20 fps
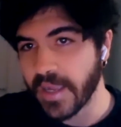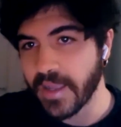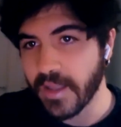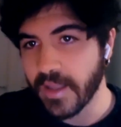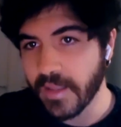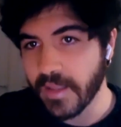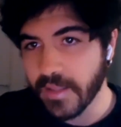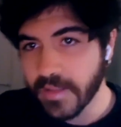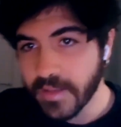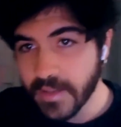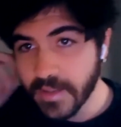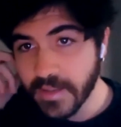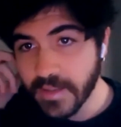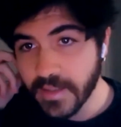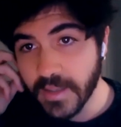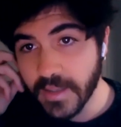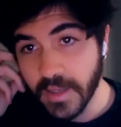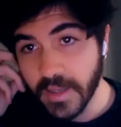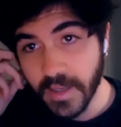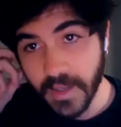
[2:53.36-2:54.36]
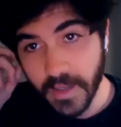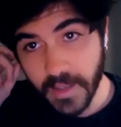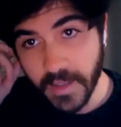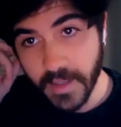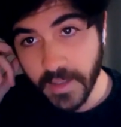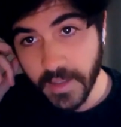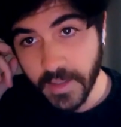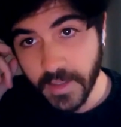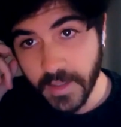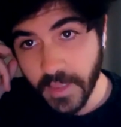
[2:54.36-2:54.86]
all.
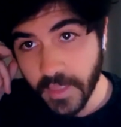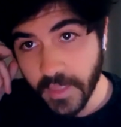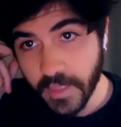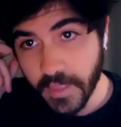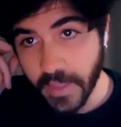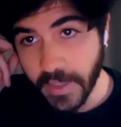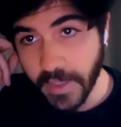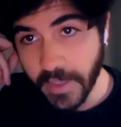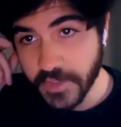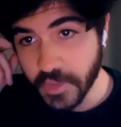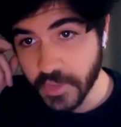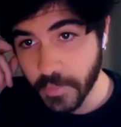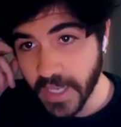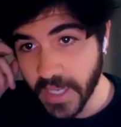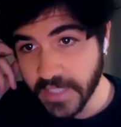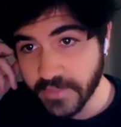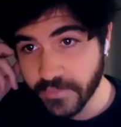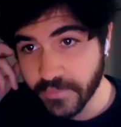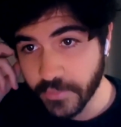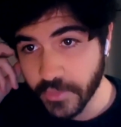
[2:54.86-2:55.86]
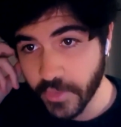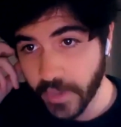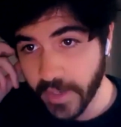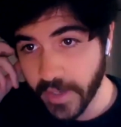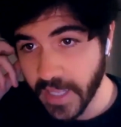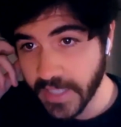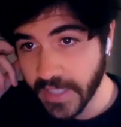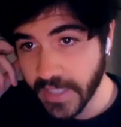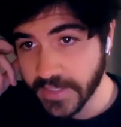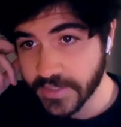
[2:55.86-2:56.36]
Thank you so much for joining
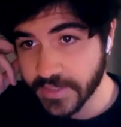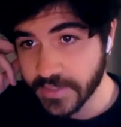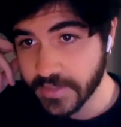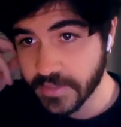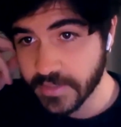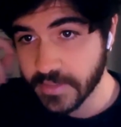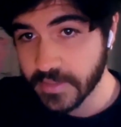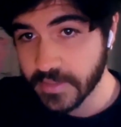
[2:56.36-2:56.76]
us